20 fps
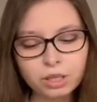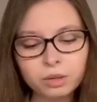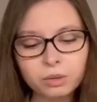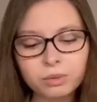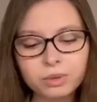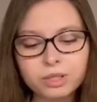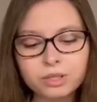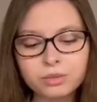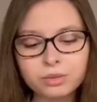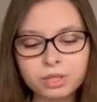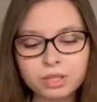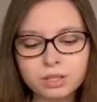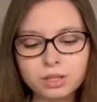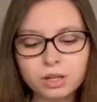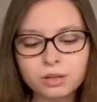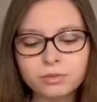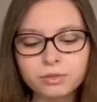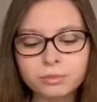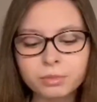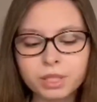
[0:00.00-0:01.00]
was
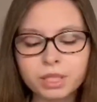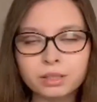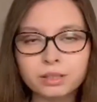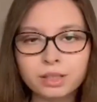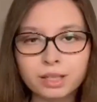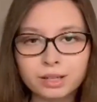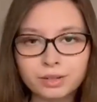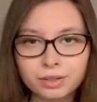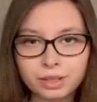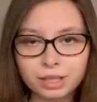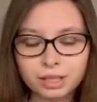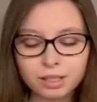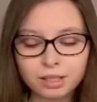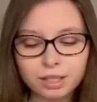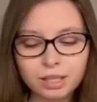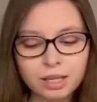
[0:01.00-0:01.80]
resolved militarily.